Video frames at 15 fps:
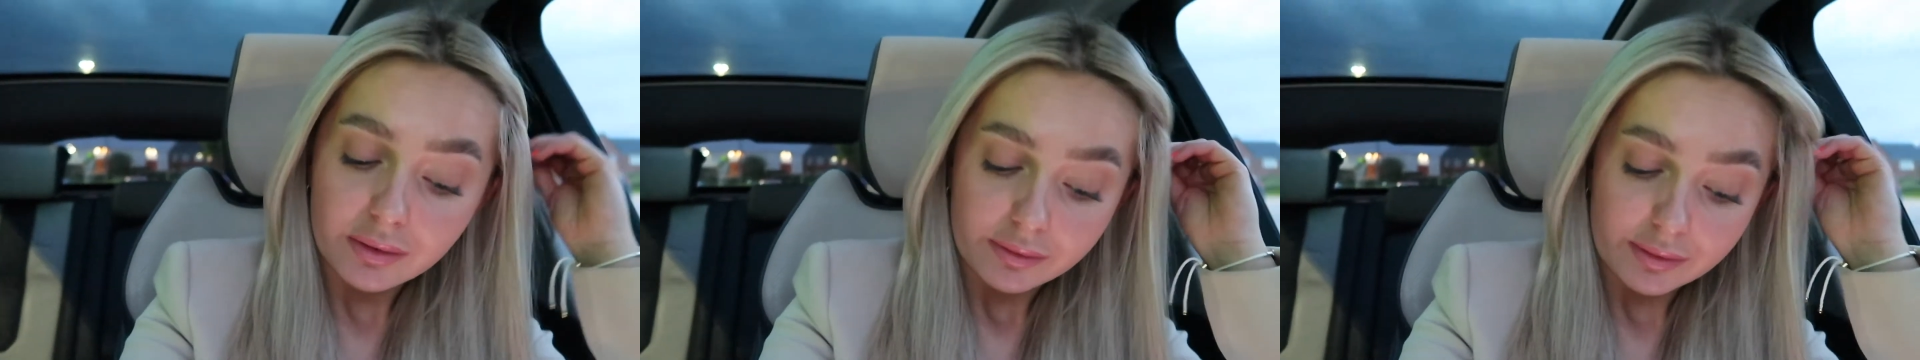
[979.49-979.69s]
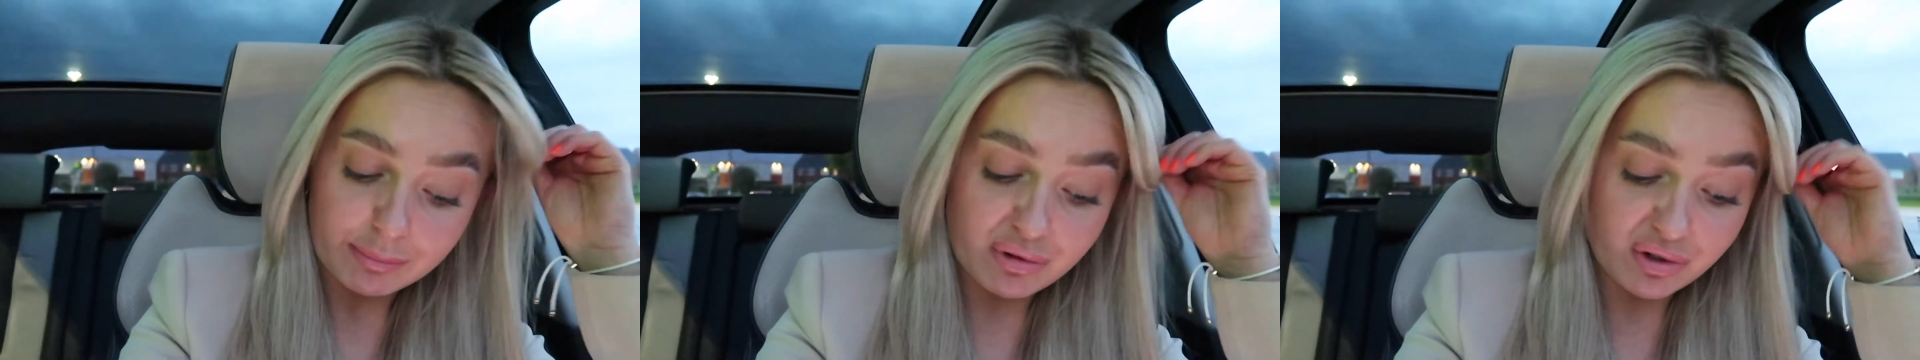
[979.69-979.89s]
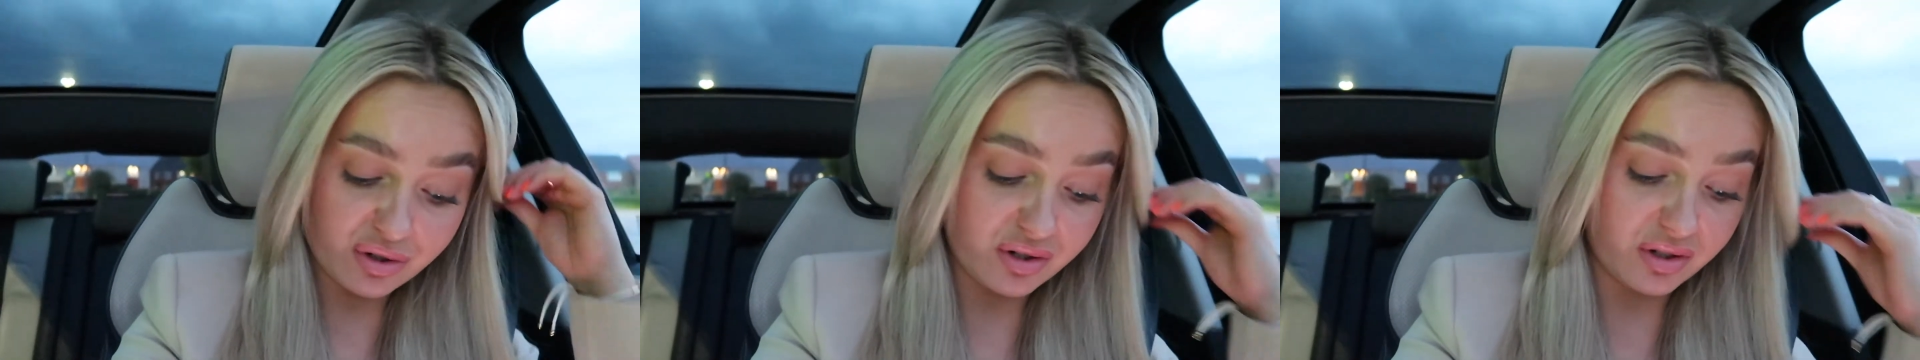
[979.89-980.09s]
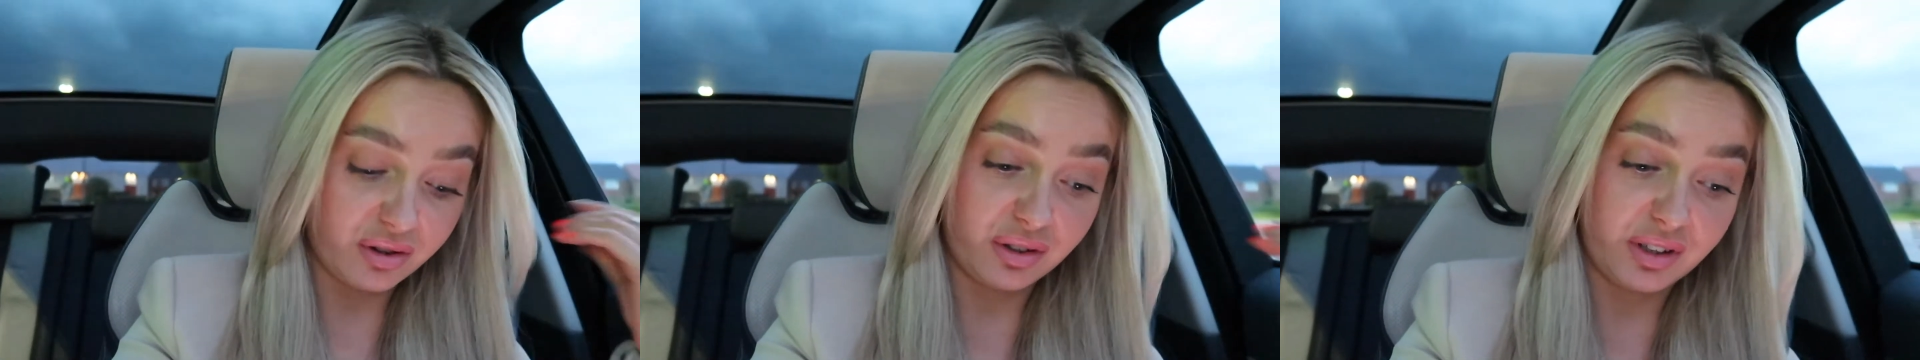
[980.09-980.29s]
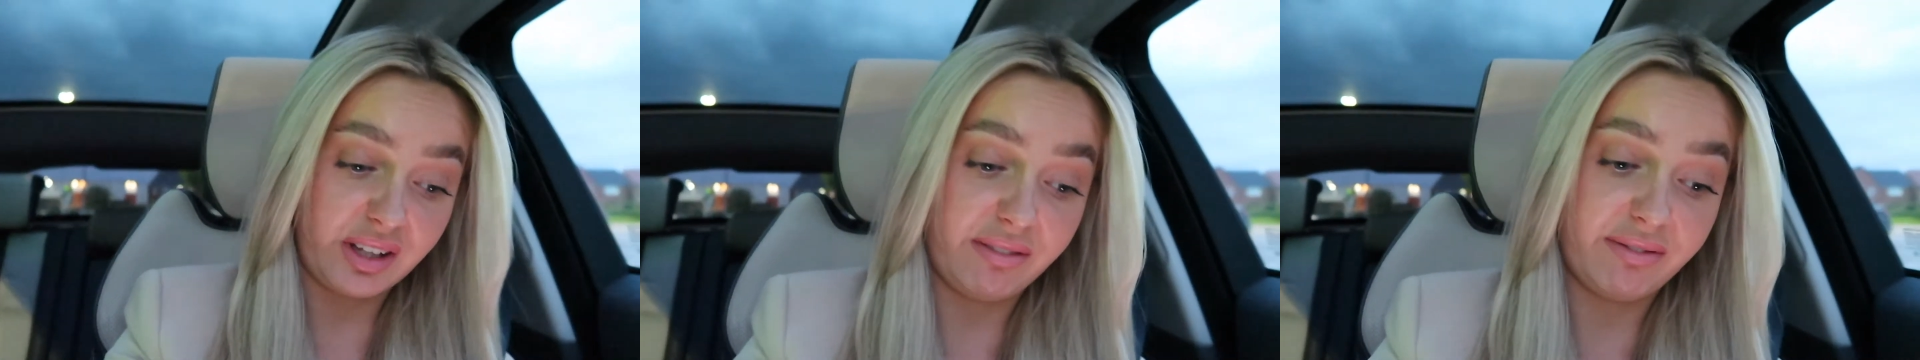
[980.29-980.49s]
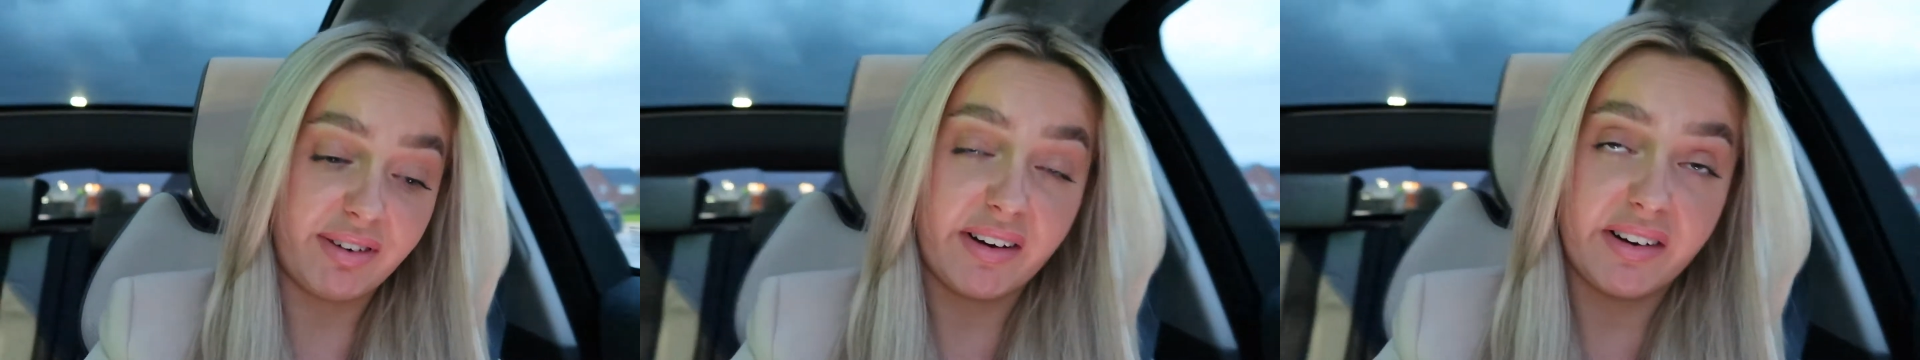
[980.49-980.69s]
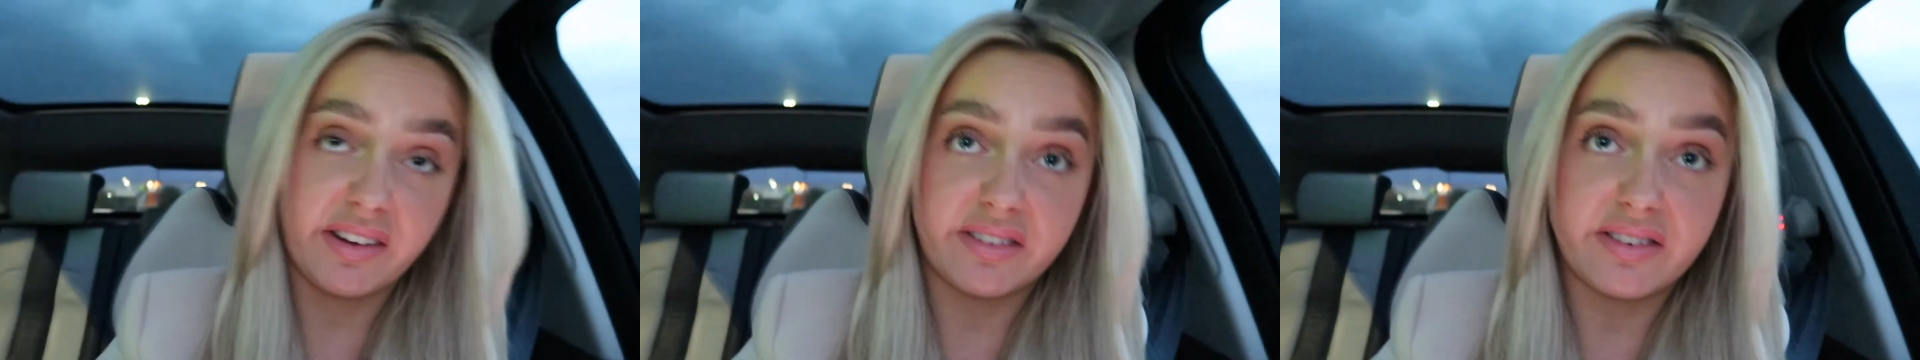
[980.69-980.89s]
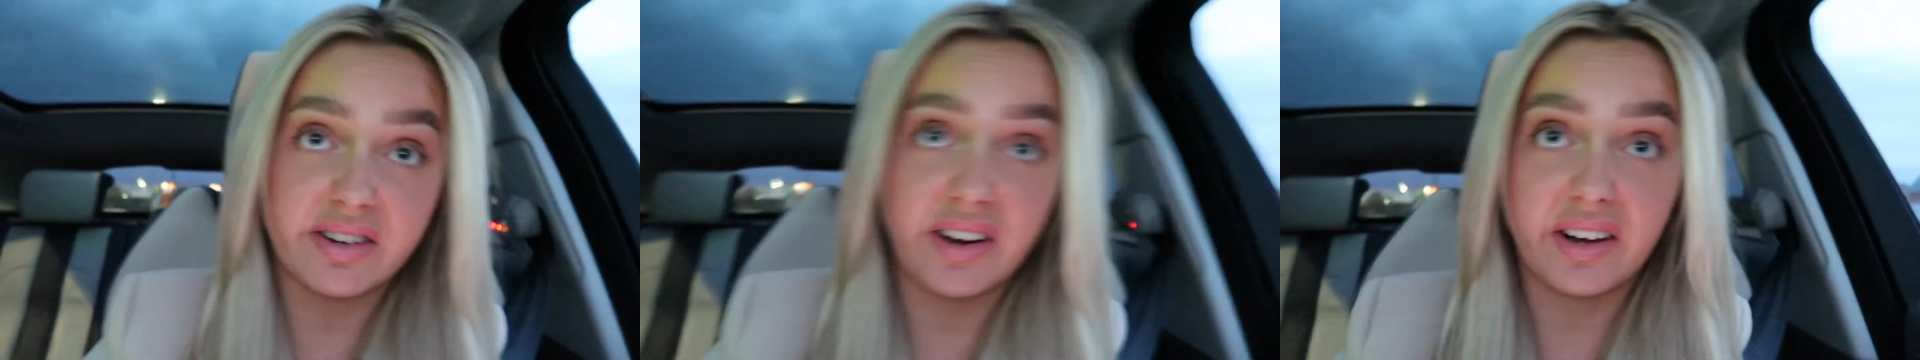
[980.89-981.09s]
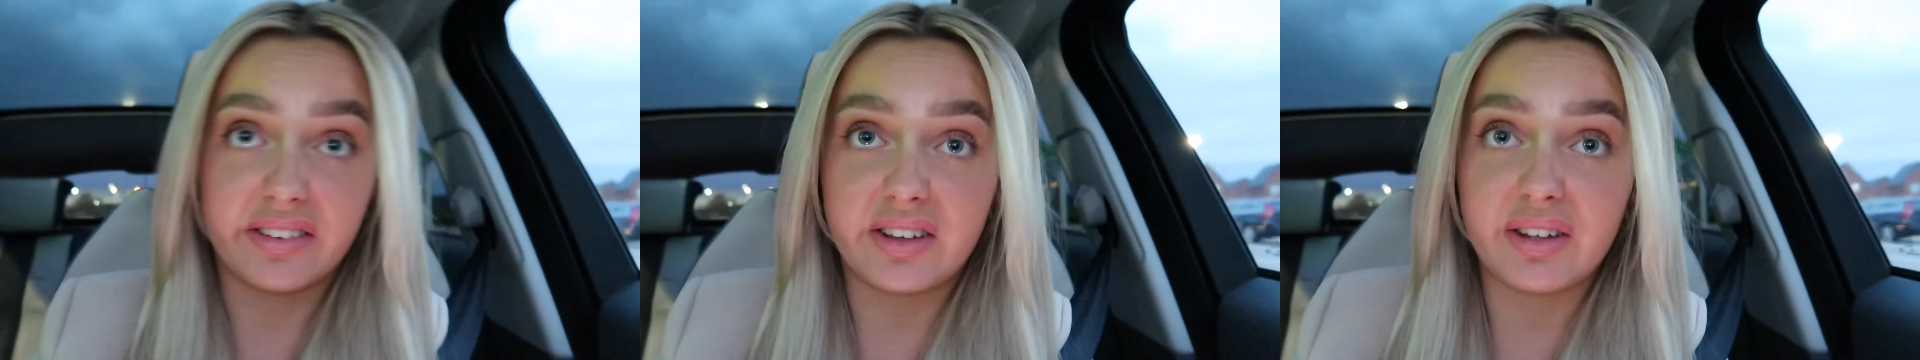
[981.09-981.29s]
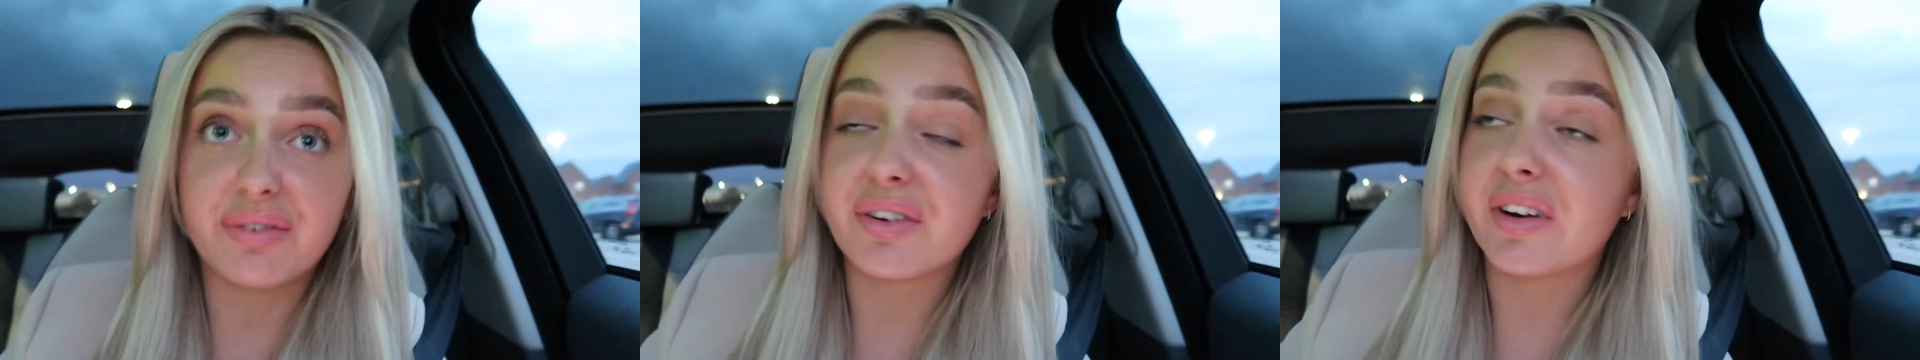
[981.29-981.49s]
I'm just not looking very
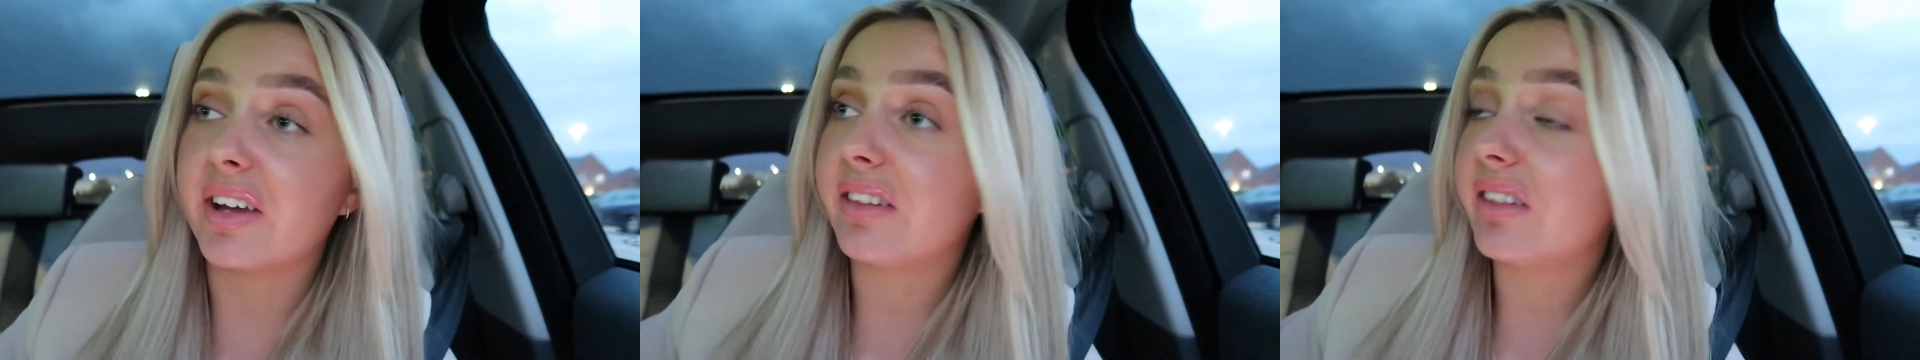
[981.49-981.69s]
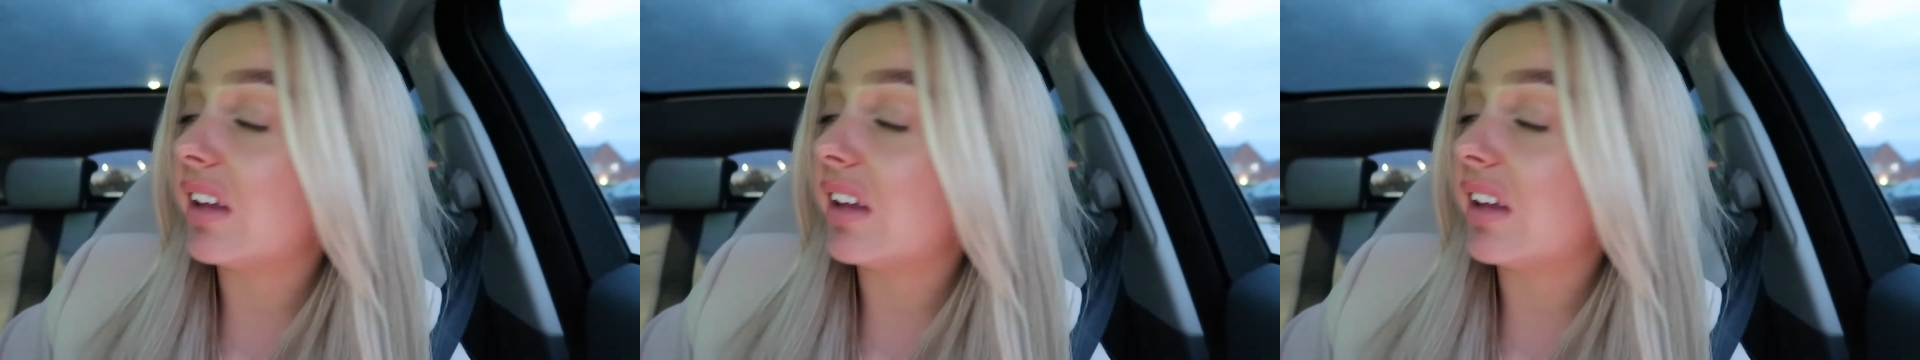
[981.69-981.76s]
attractive right